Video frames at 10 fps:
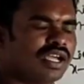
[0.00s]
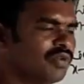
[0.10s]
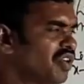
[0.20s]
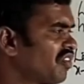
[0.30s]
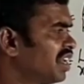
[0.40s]
If
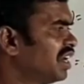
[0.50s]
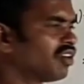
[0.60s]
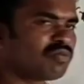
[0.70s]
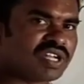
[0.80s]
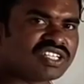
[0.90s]
you have any
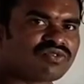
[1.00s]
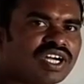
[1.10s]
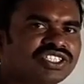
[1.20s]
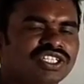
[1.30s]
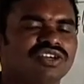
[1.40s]
doubt, please
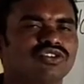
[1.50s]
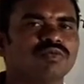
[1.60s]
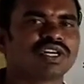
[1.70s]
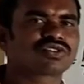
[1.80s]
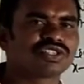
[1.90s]
watch the 2
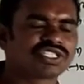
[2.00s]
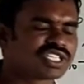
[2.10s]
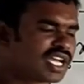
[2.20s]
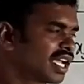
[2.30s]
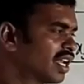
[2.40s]
marks questions
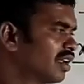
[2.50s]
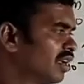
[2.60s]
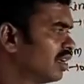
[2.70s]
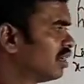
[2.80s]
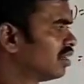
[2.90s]
again.
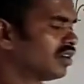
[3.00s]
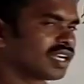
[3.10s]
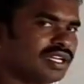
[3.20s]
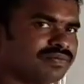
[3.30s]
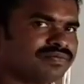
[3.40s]
Okay.